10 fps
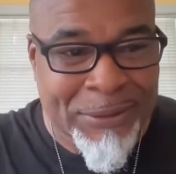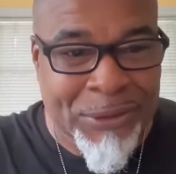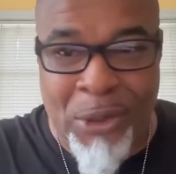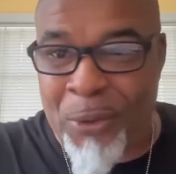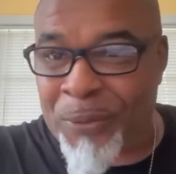
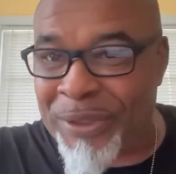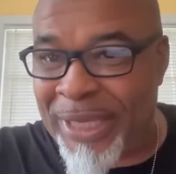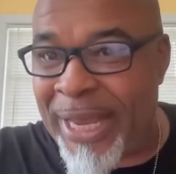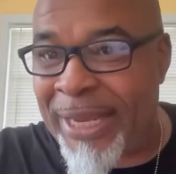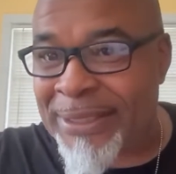So,
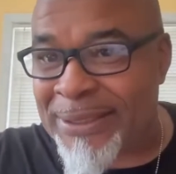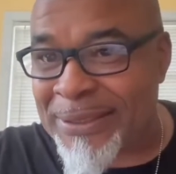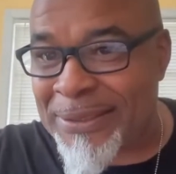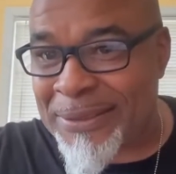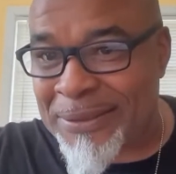
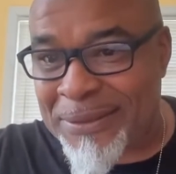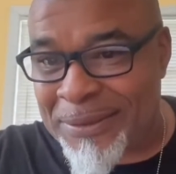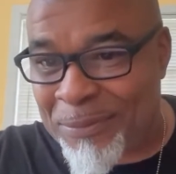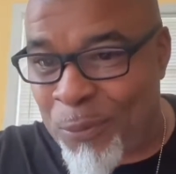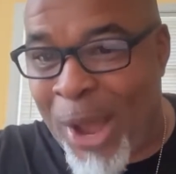yes,
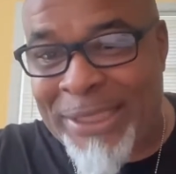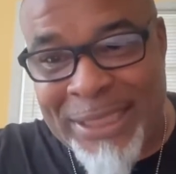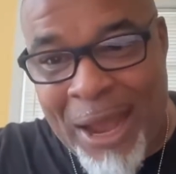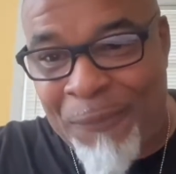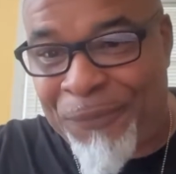
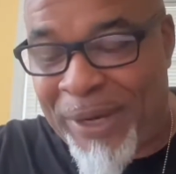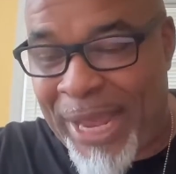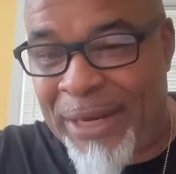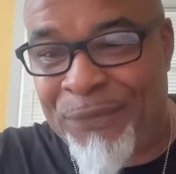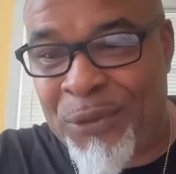watch out for
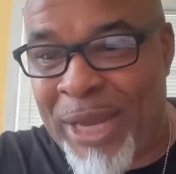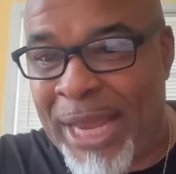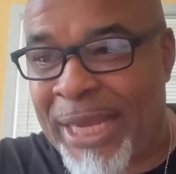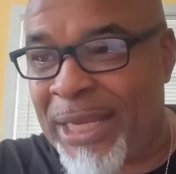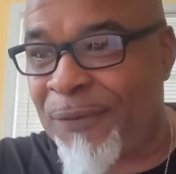that. If you're
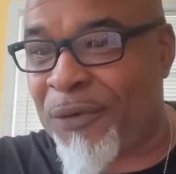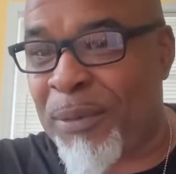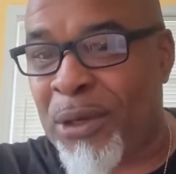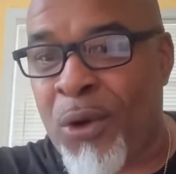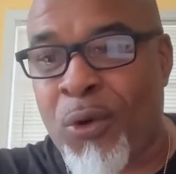not getting it
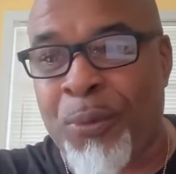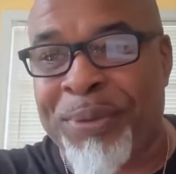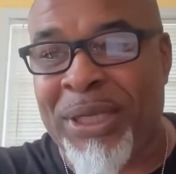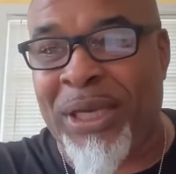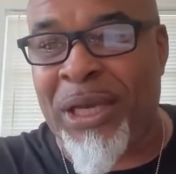from a local
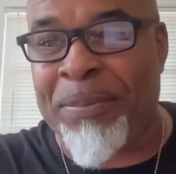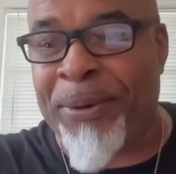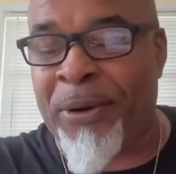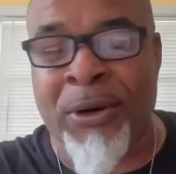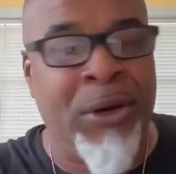
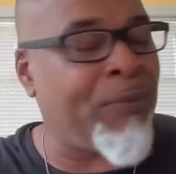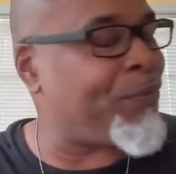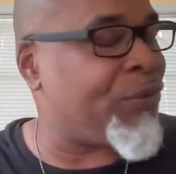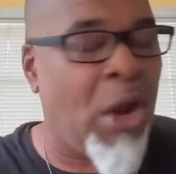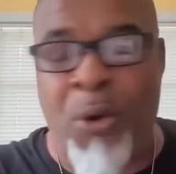beekeeper,
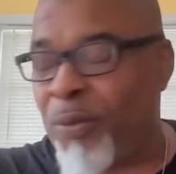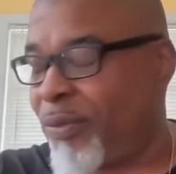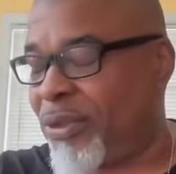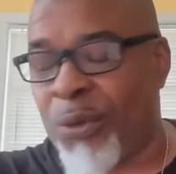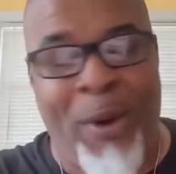don't.
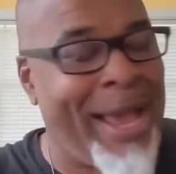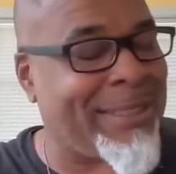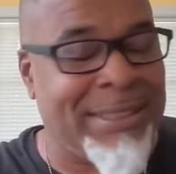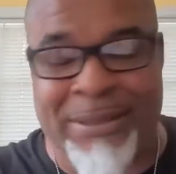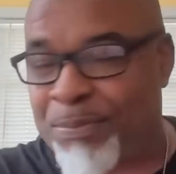The
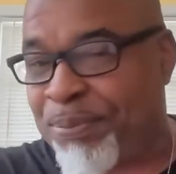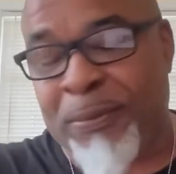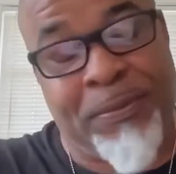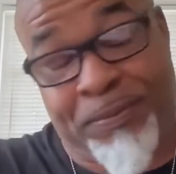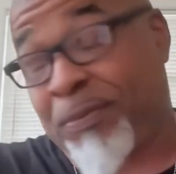wax is
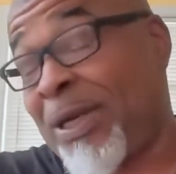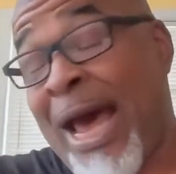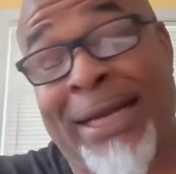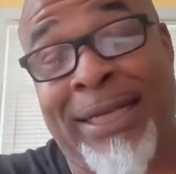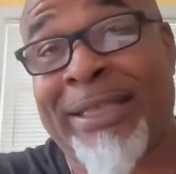
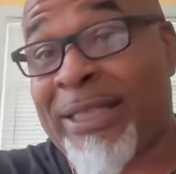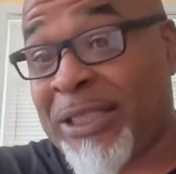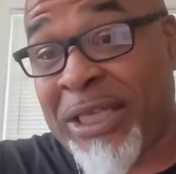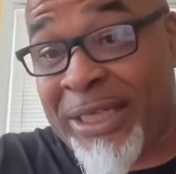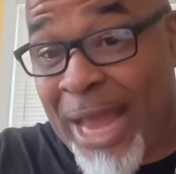nine times out
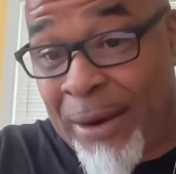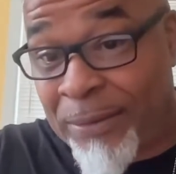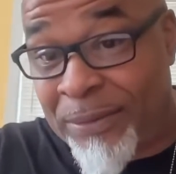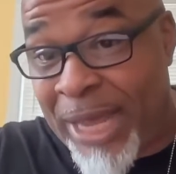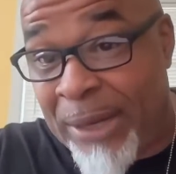of 10 not,
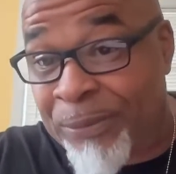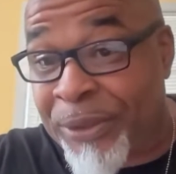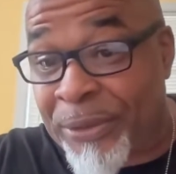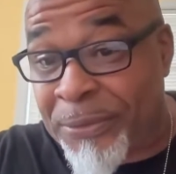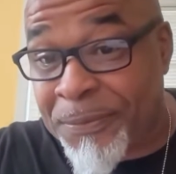not
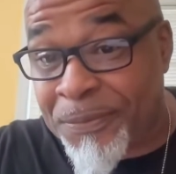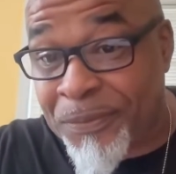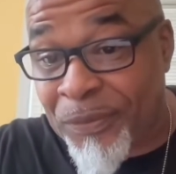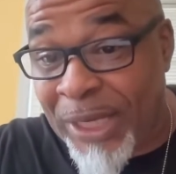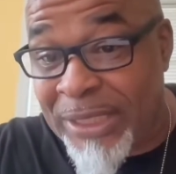real.
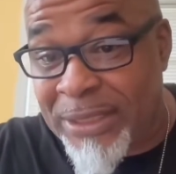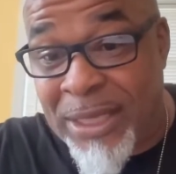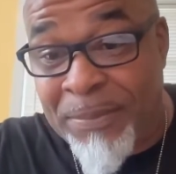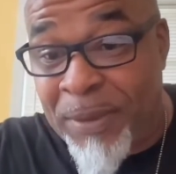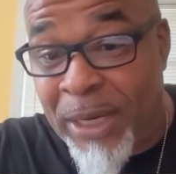It's
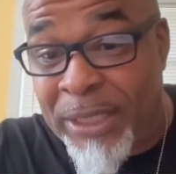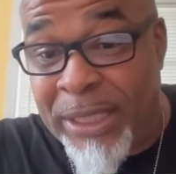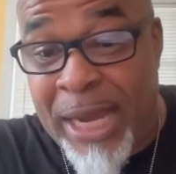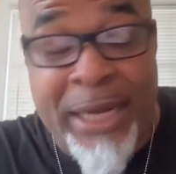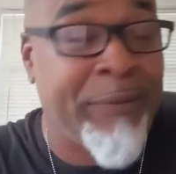some other
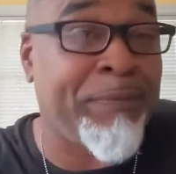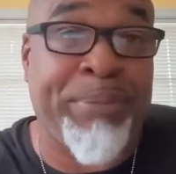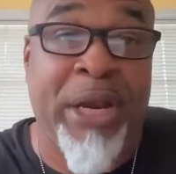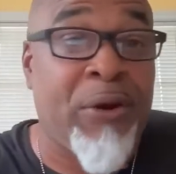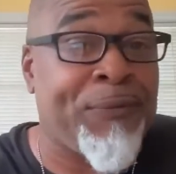kind of
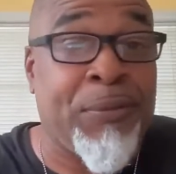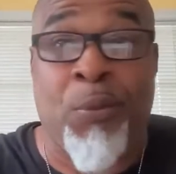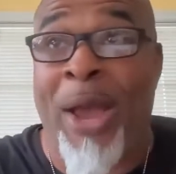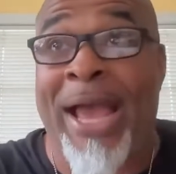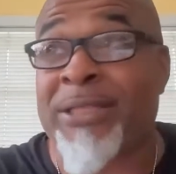
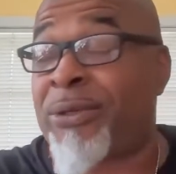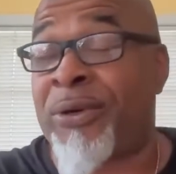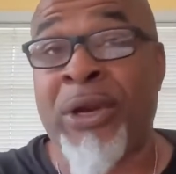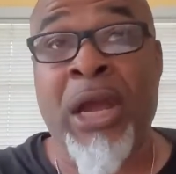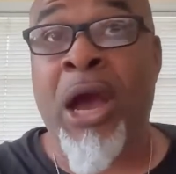paraffin wax
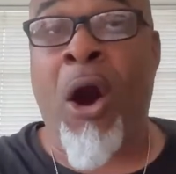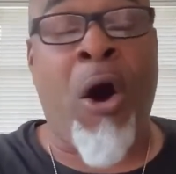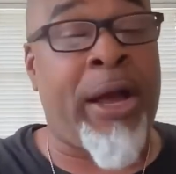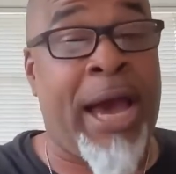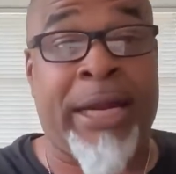or
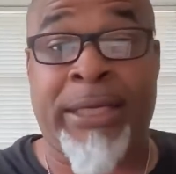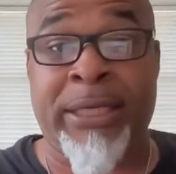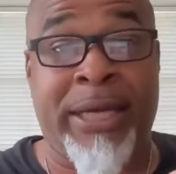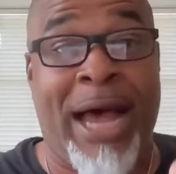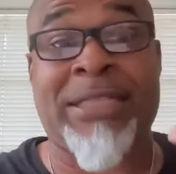all kind of
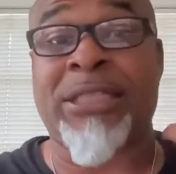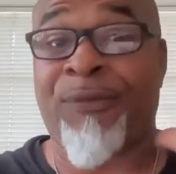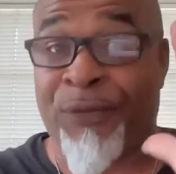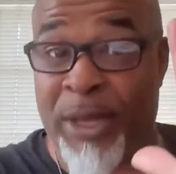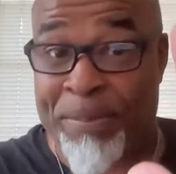
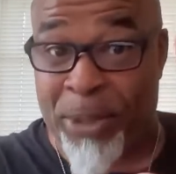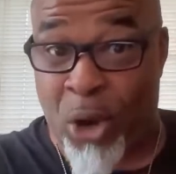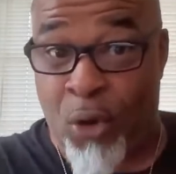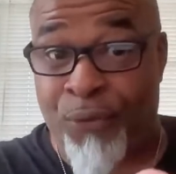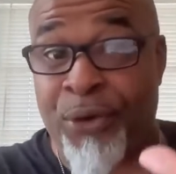concoctions. Flip it
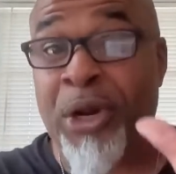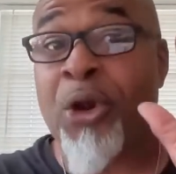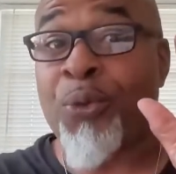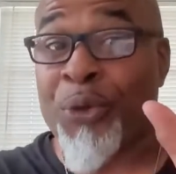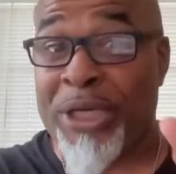over,
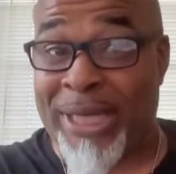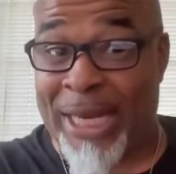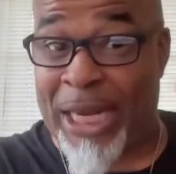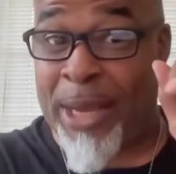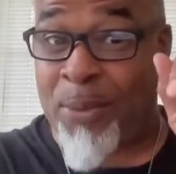read
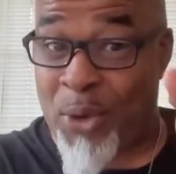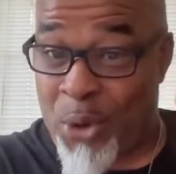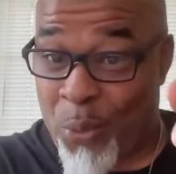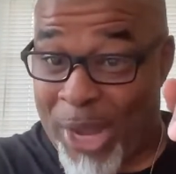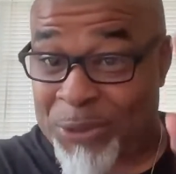that label,
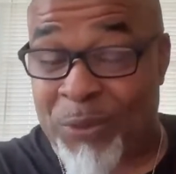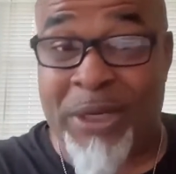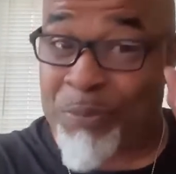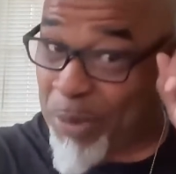and watch.